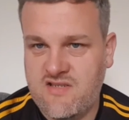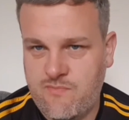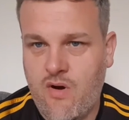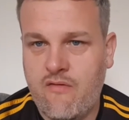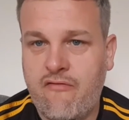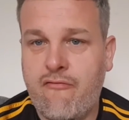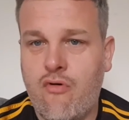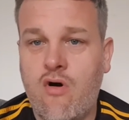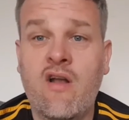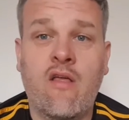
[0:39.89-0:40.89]
a spot
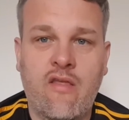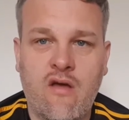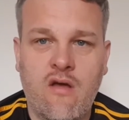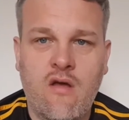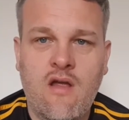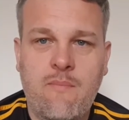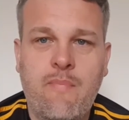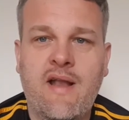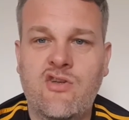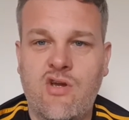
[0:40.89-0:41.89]
for another
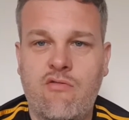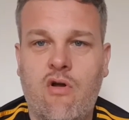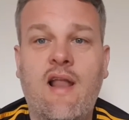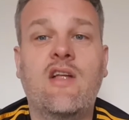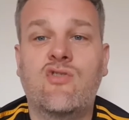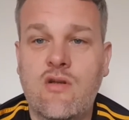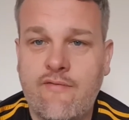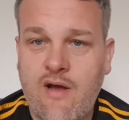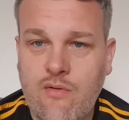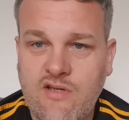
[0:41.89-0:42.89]
managerial legend
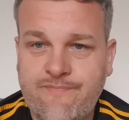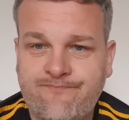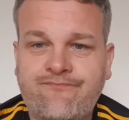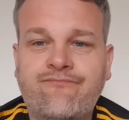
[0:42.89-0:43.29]
of ours.